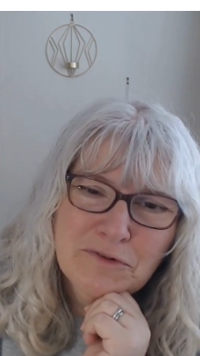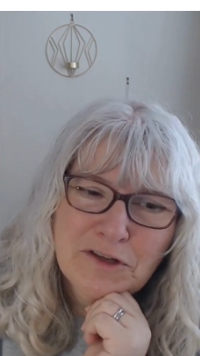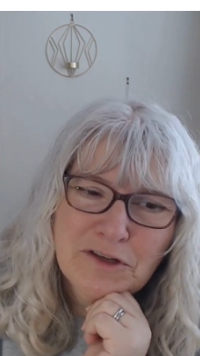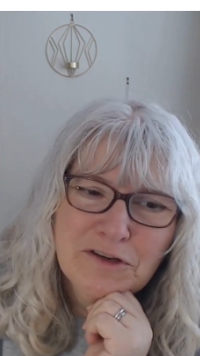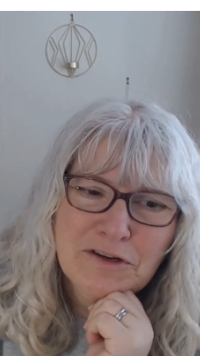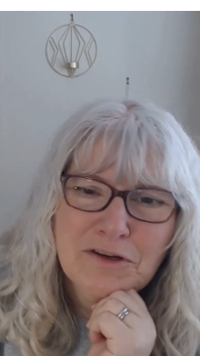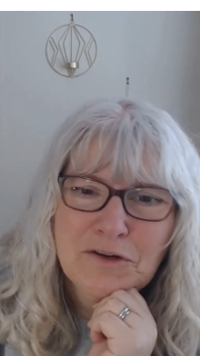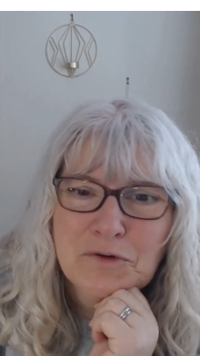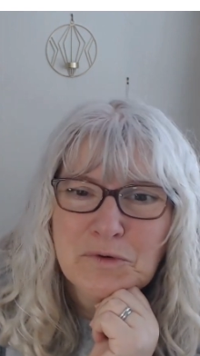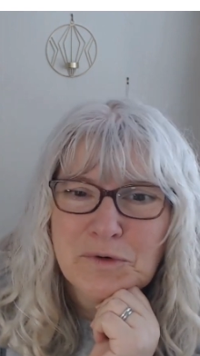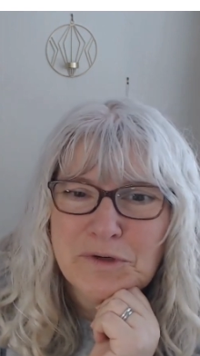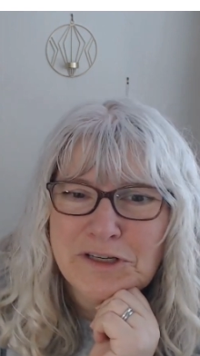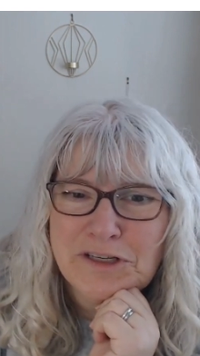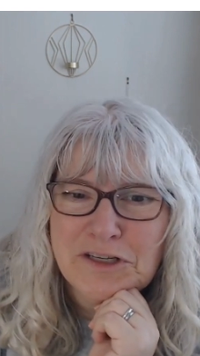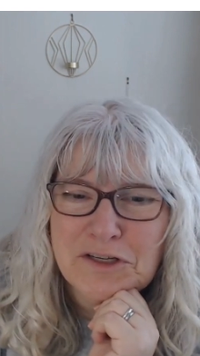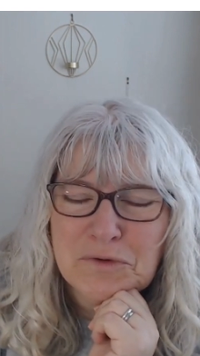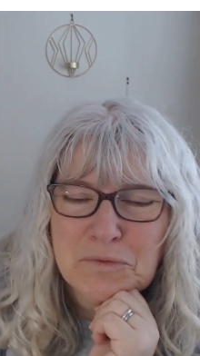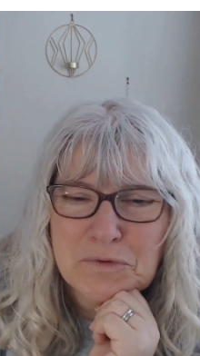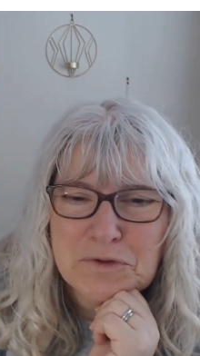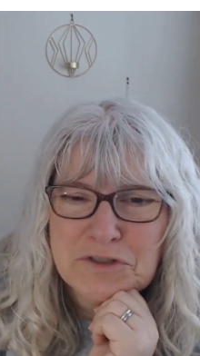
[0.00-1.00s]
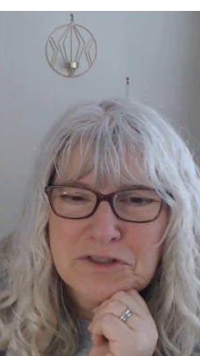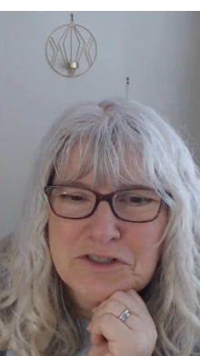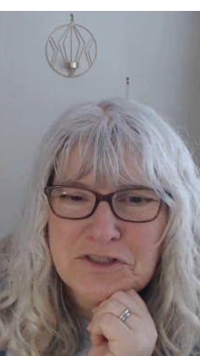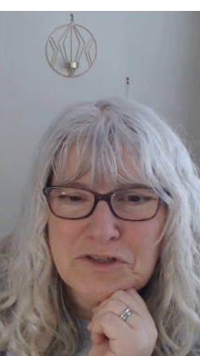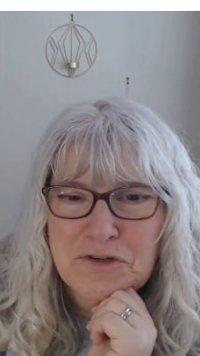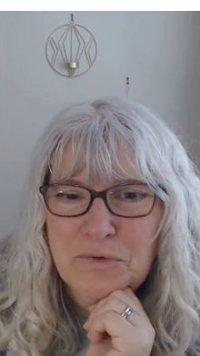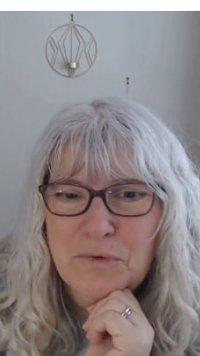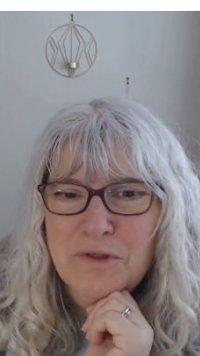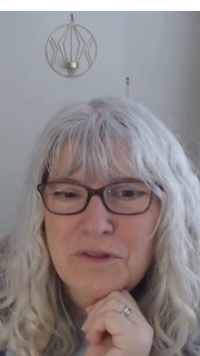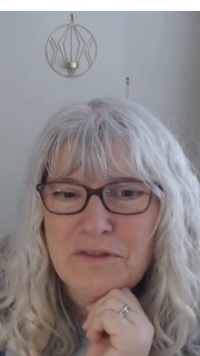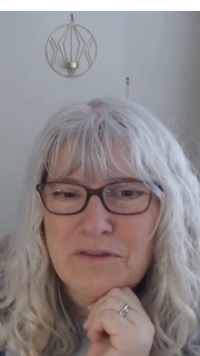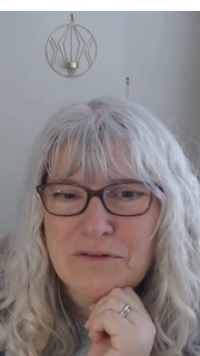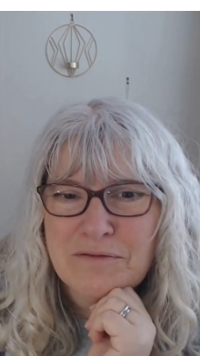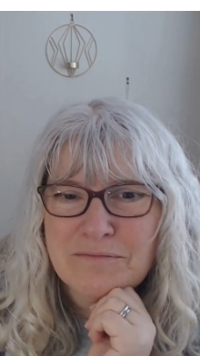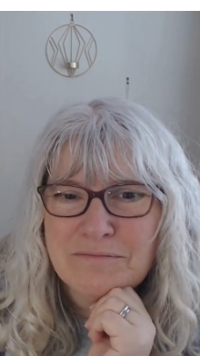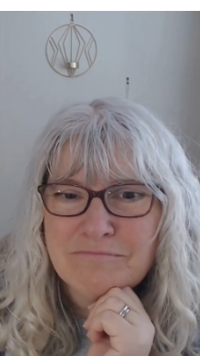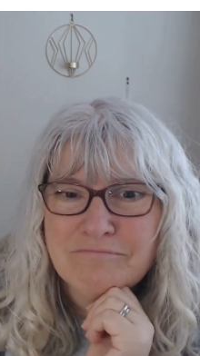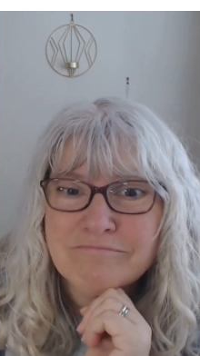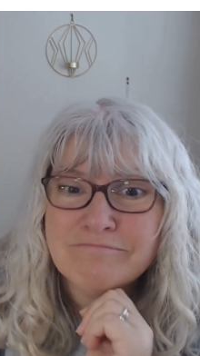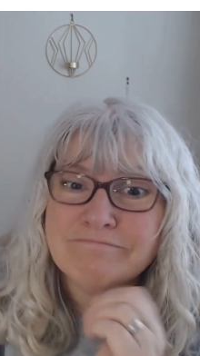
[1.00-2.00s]
that you don't quite know what to do with?
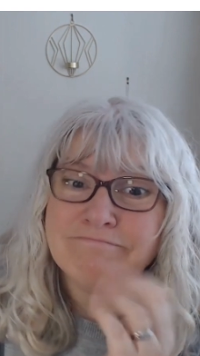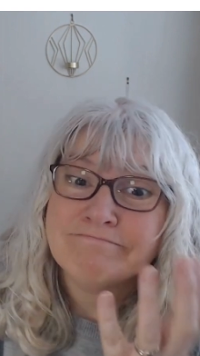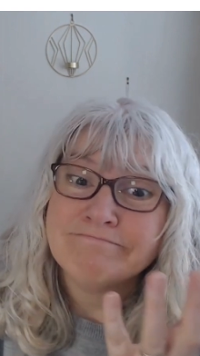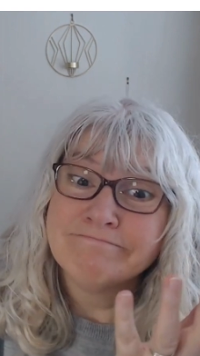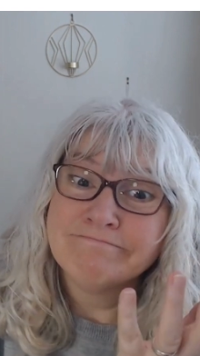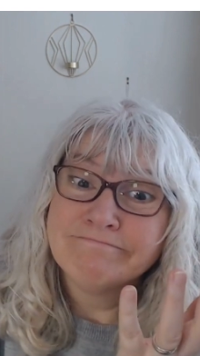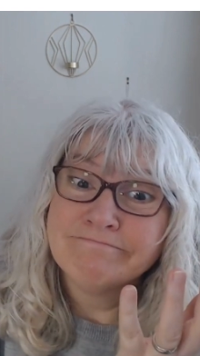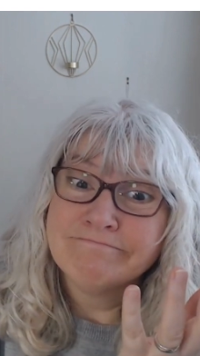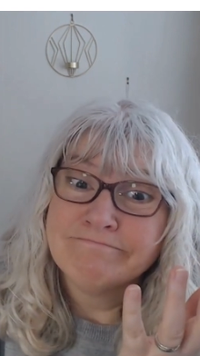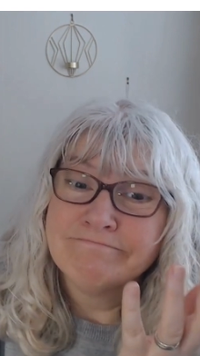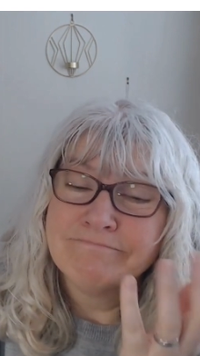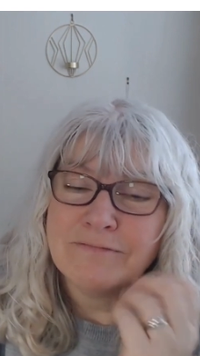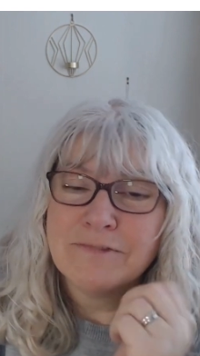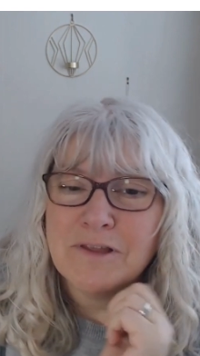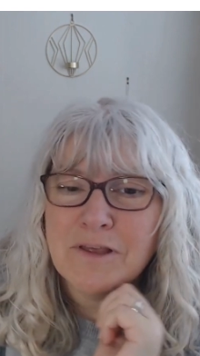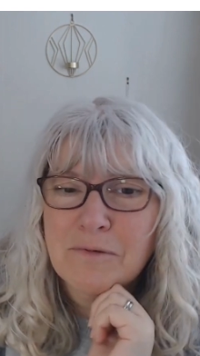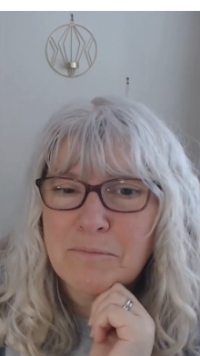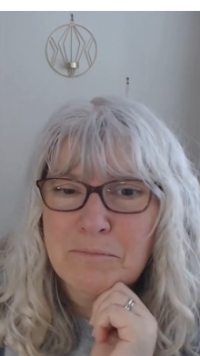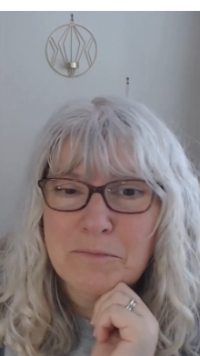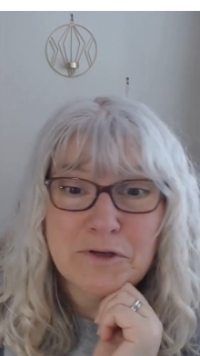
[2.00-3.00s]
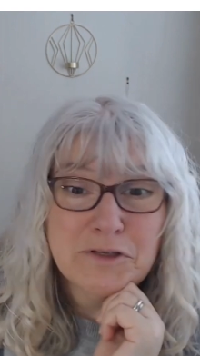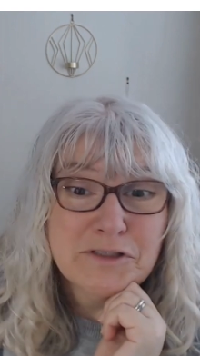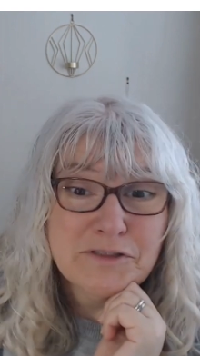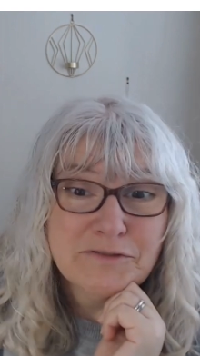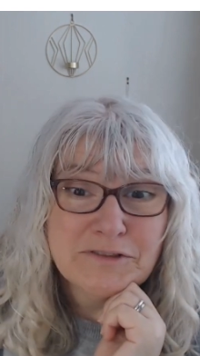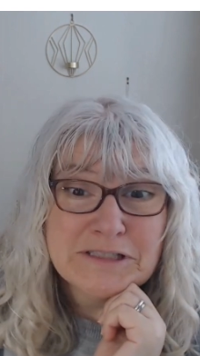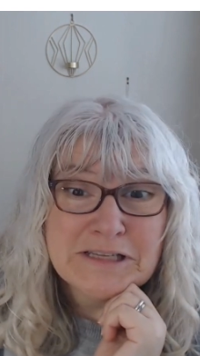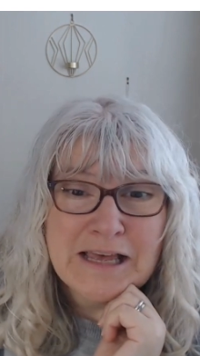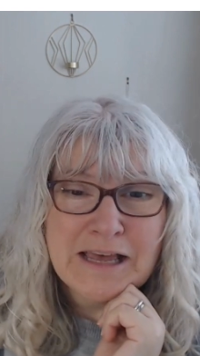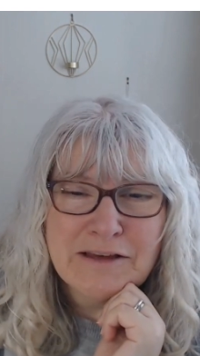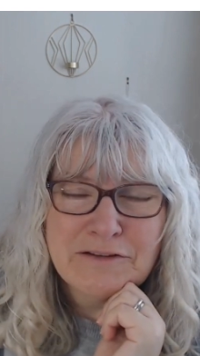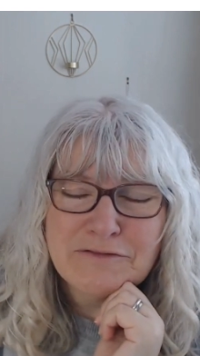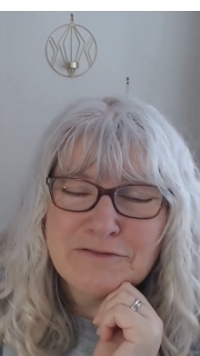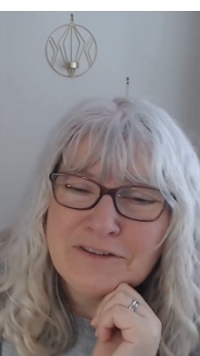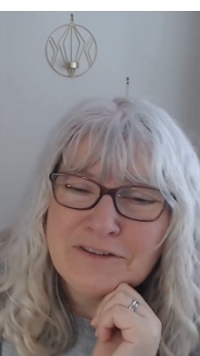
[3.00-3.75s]
Most of us have.